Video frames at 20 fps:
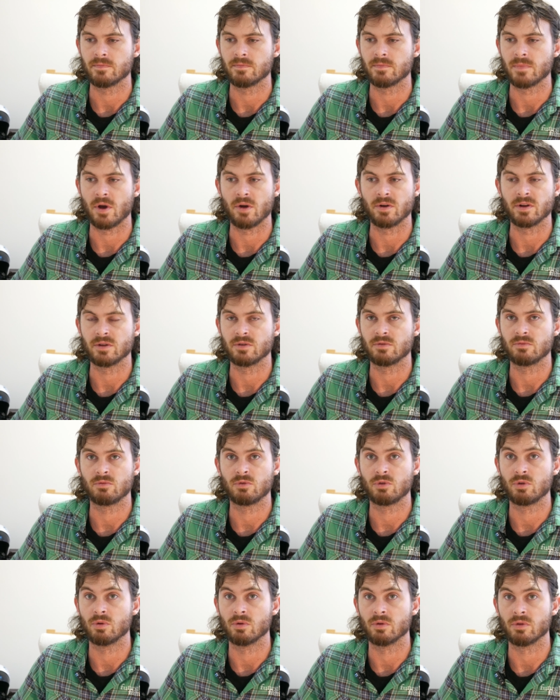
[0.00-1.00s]
Only
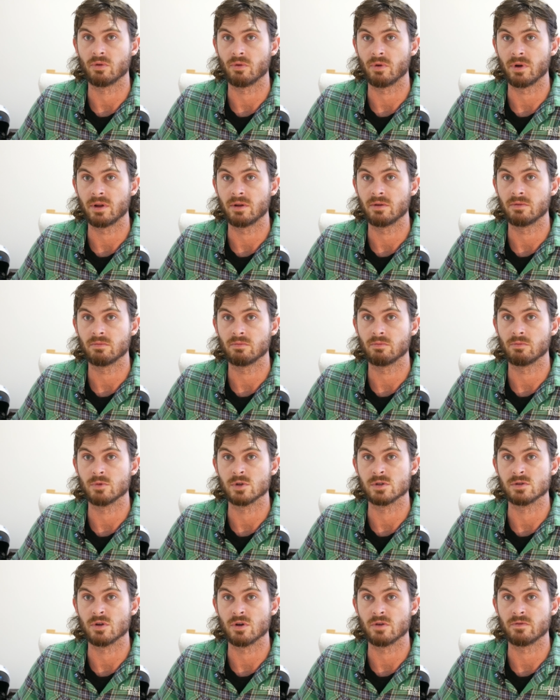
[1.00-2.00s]
2 or 3
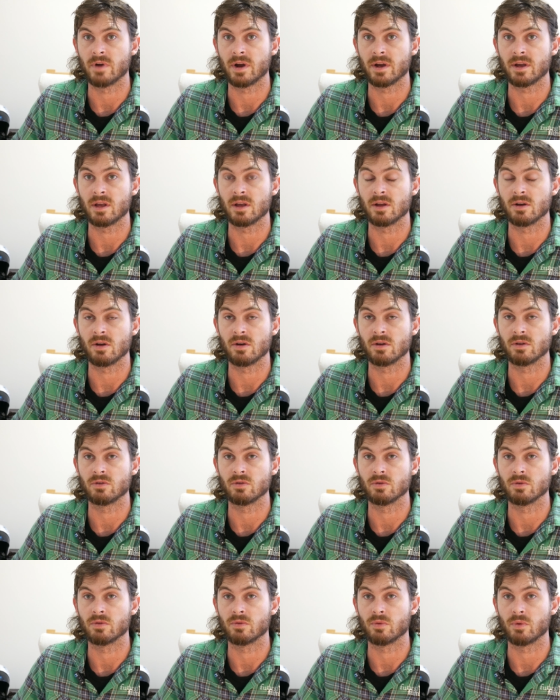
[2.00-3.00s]
was nerve-wracking, and only
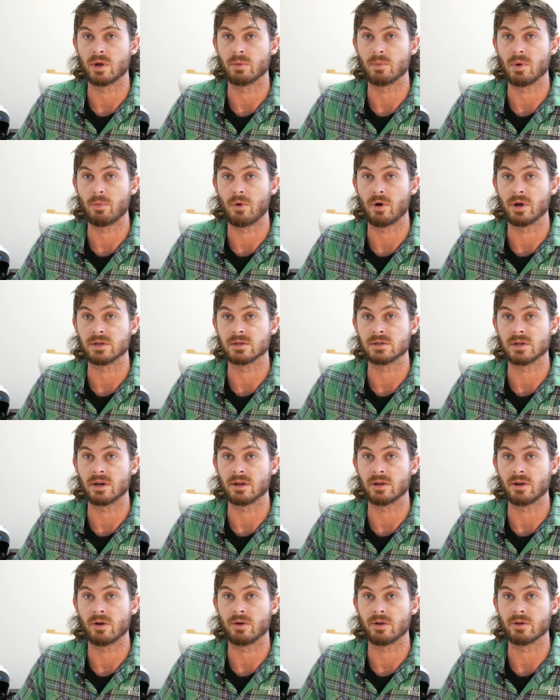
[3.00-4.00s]
2 or 3 my mind
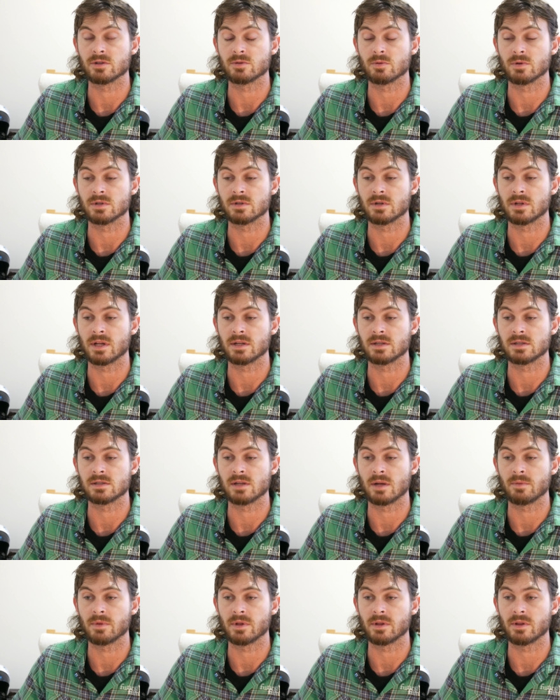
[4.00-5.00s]
started going elsewhere. So that's
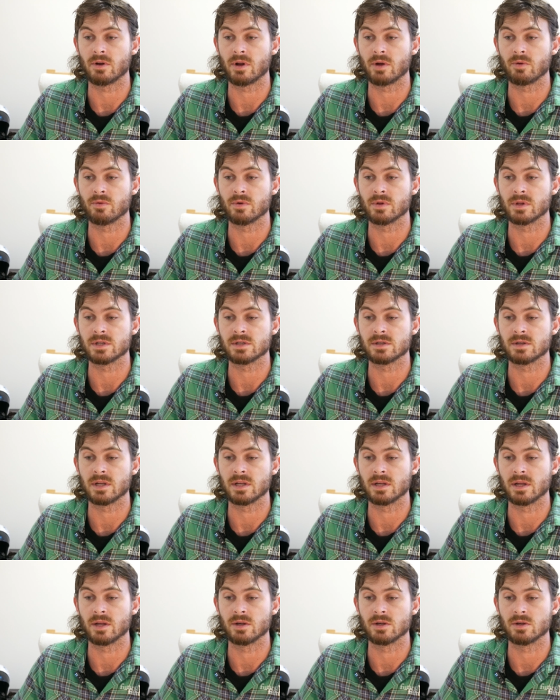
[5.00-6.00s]
something that I really
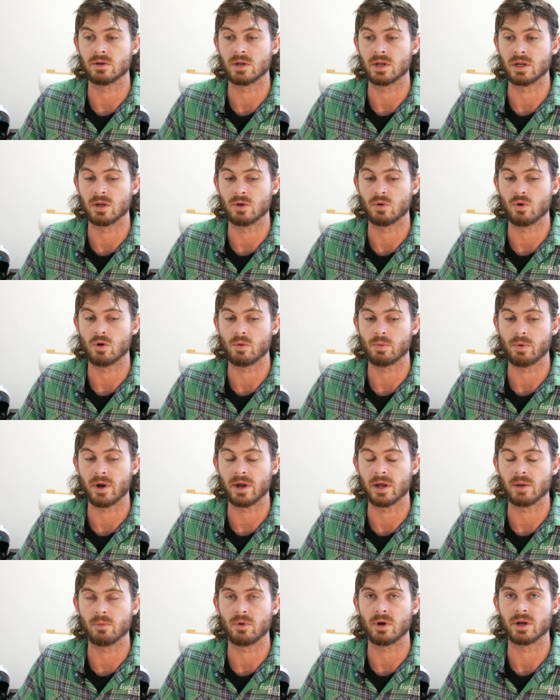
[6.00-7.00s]

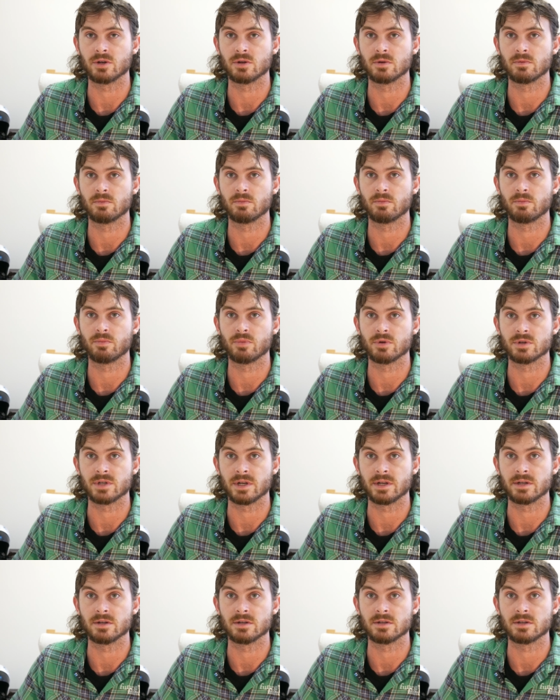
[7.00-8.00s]
incorporate in my
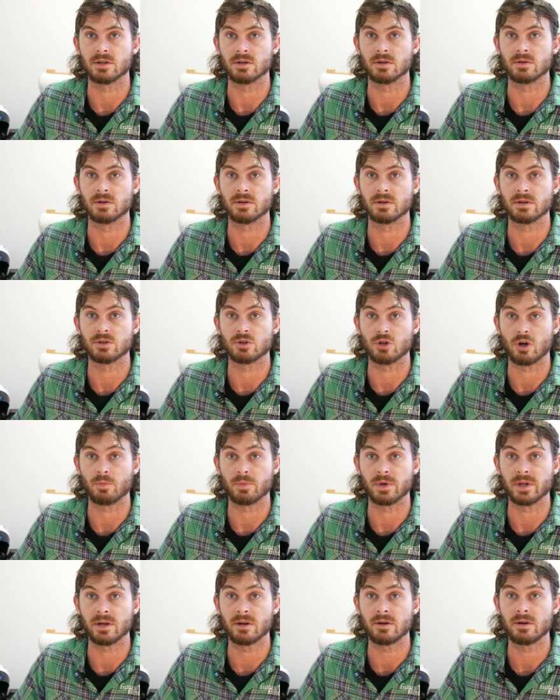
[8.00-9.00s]
procedures to chop
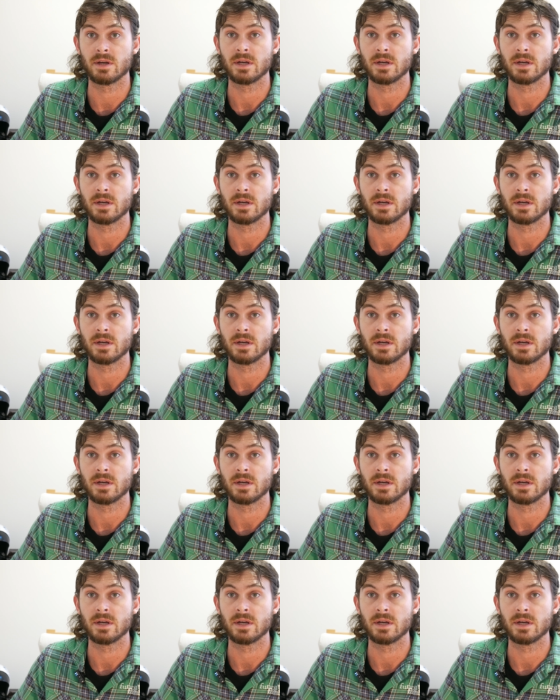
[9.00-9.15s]
now,